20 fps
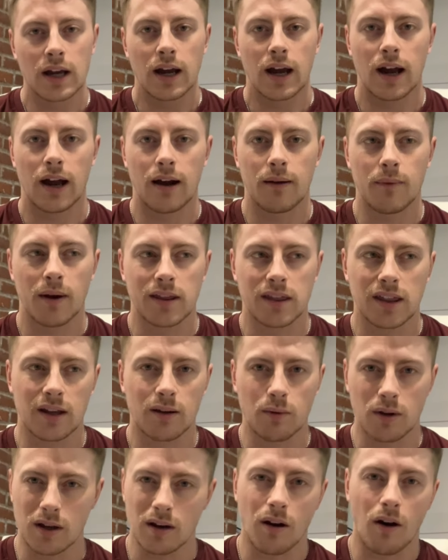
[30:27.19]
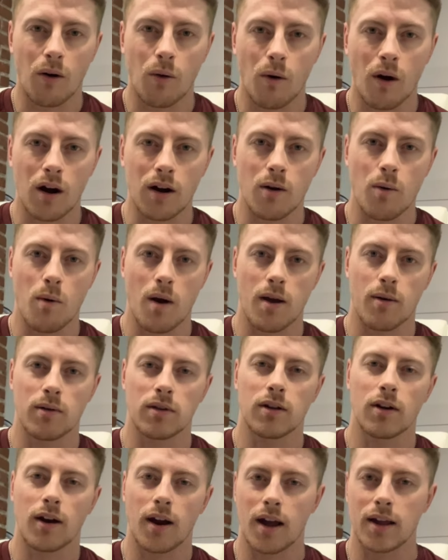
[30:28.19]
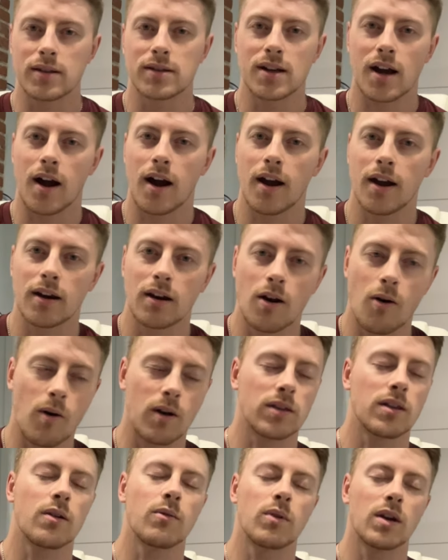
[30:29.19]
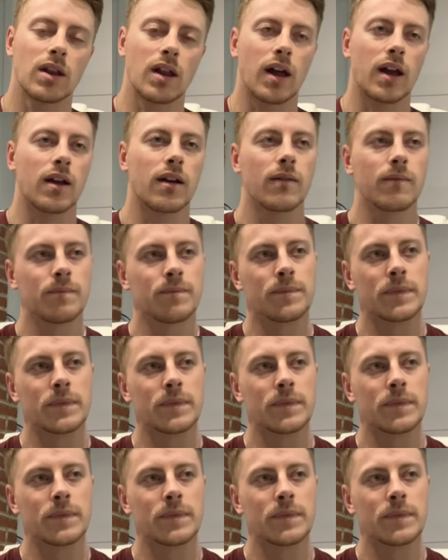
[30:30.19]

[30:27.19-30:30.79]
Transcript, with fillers: um, I think we could all walk away with our heads high, knowing that we like